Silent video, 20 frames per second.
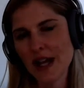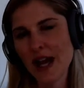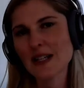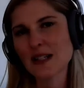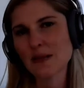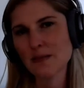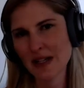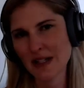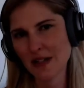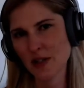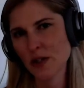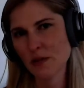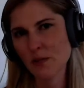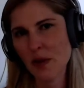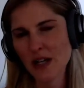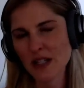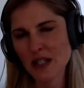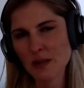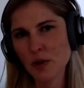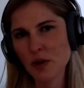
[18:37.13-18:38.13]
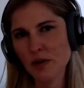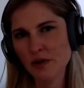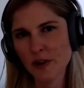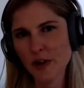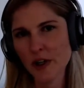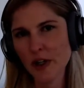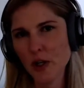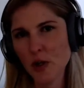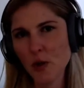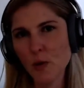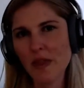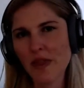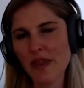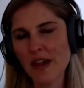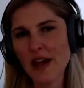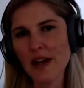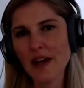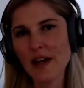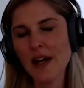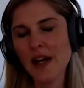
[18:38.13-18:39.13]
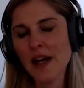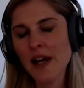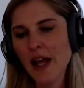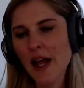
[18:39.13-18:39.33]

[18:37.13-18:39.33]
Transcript: as much as possible for you within